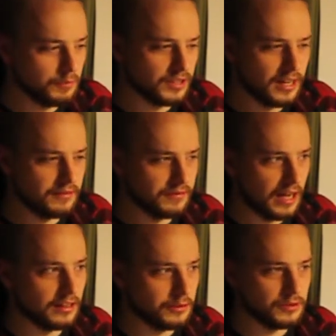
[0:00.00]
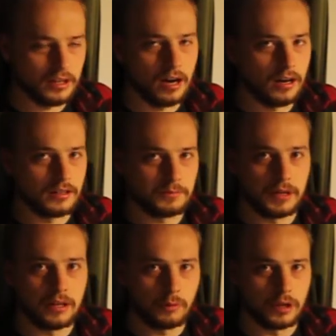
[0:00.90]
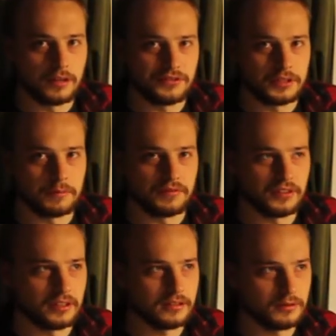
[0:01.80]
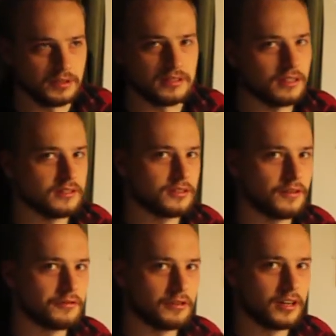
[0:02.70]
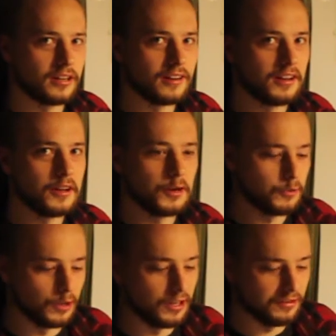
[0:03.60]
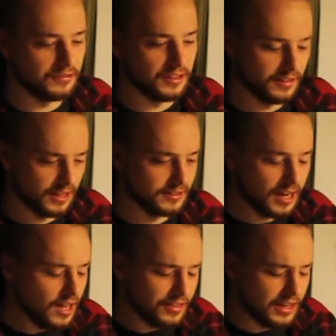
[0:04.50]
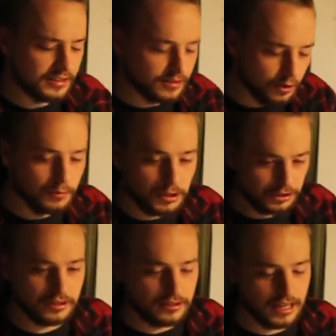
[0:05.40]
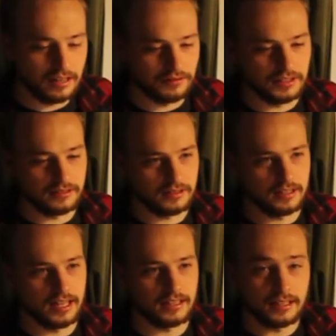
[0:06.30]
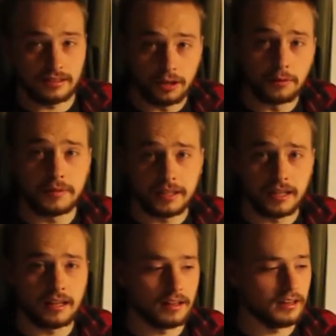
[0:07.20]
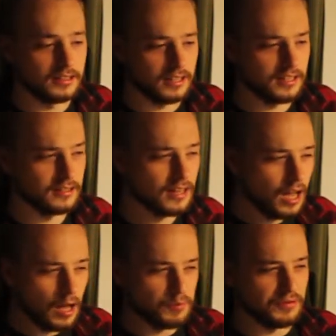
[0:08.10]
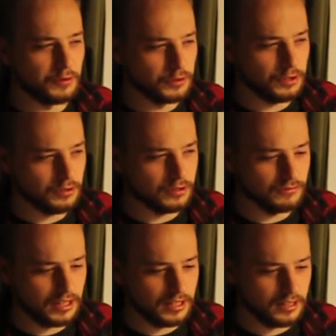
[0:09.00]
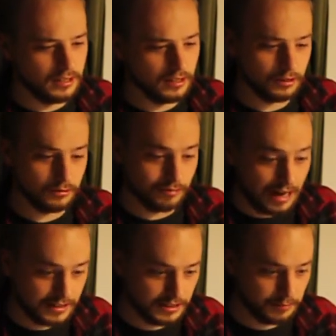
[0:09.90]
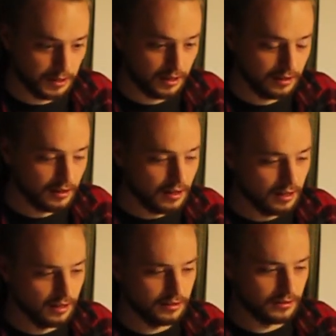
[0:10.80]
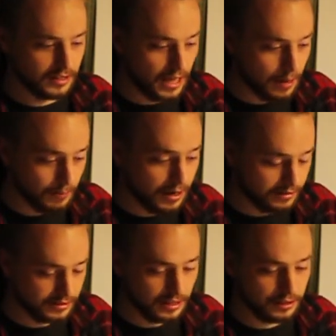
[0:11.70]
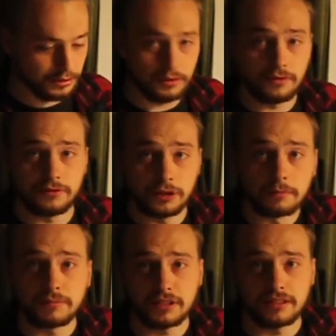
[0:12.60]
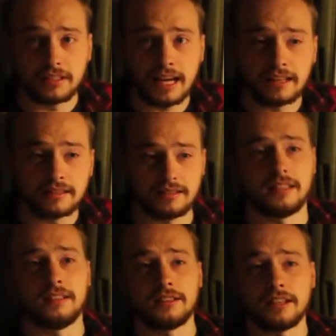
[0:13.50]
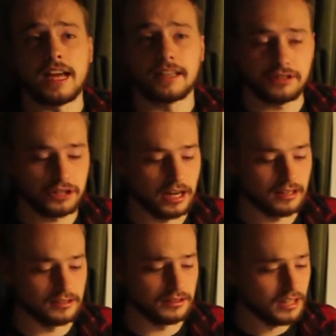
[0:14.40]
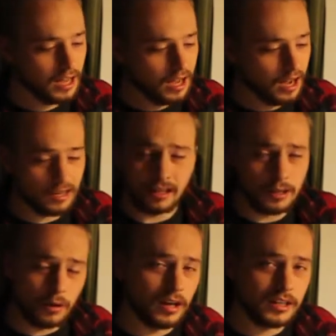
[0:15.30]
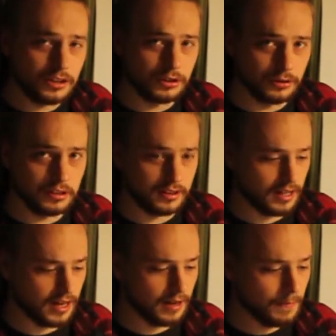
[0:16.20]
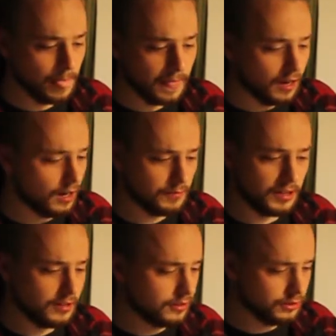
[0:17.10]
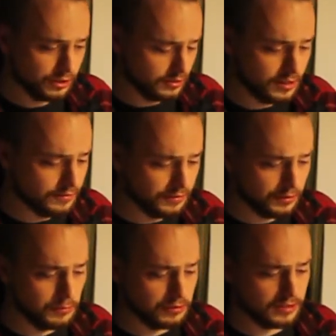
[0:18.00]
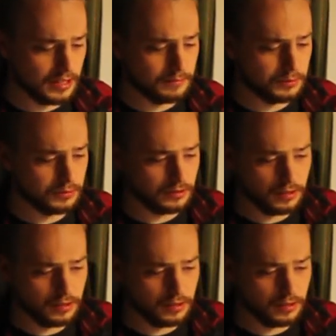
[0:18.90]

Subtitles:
But they value the art as being worth something, so is her suffering worth it? There's so much to delve into there. There's so many little ideas. And before you can really grasp it and get a better understanding, you've jumped to the next scene, the next challenge. And I quite enjoyed that. I mean, just to give a few more examples,